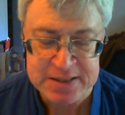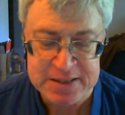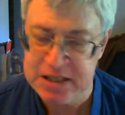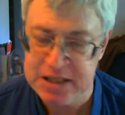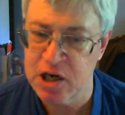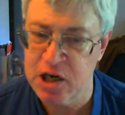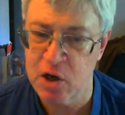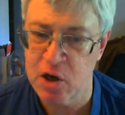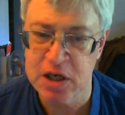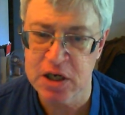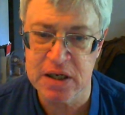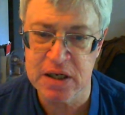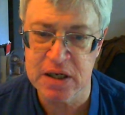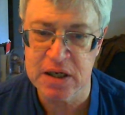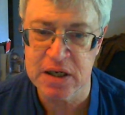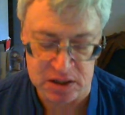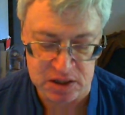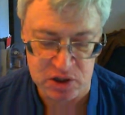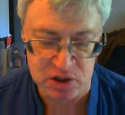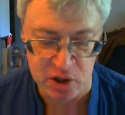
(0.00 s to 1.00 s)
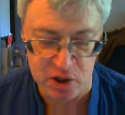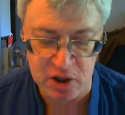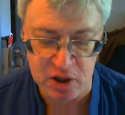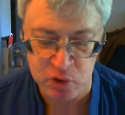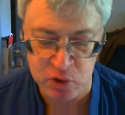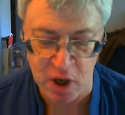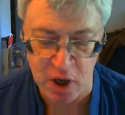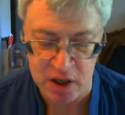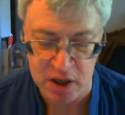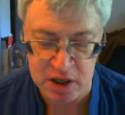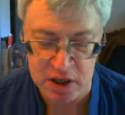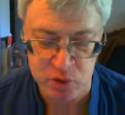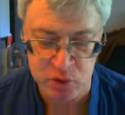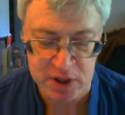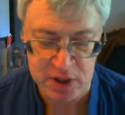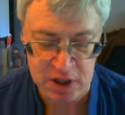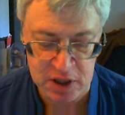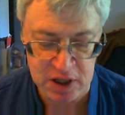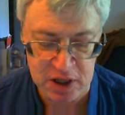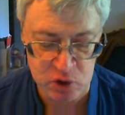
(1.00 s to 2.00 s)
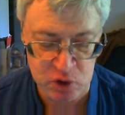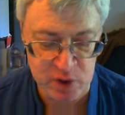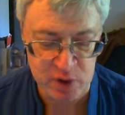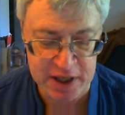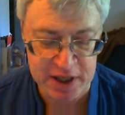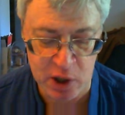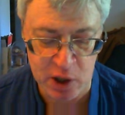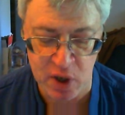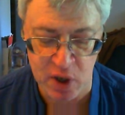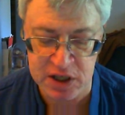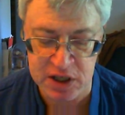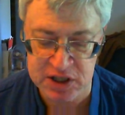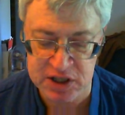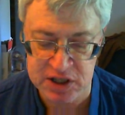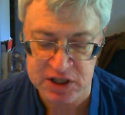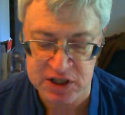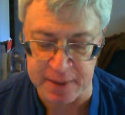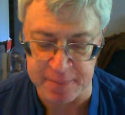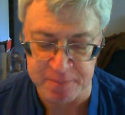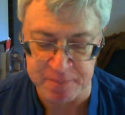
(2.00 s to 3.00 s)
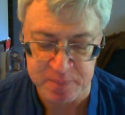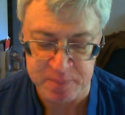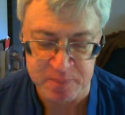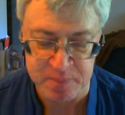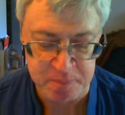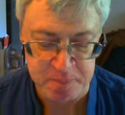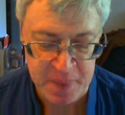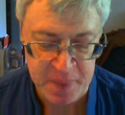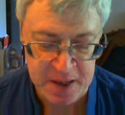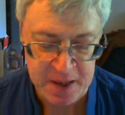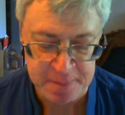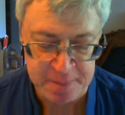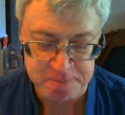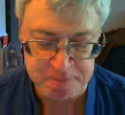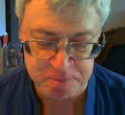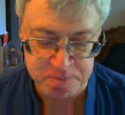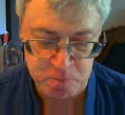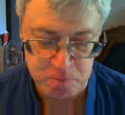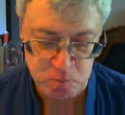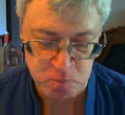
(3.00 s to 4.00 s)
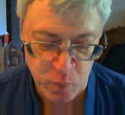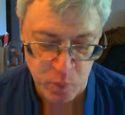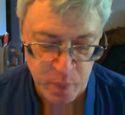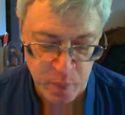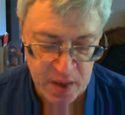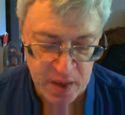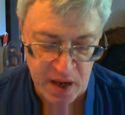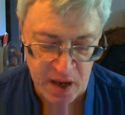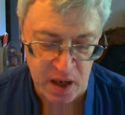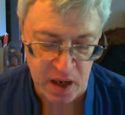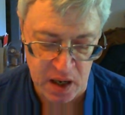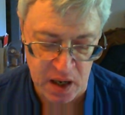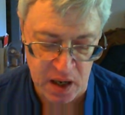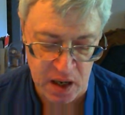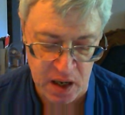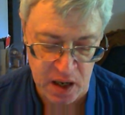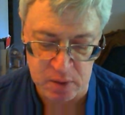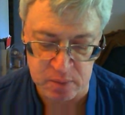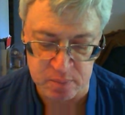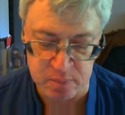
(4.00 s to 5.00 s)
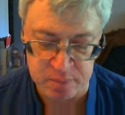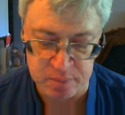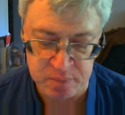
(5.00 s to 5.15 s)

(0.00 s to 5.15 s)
in. And so here's what they go on to say. And I'm going to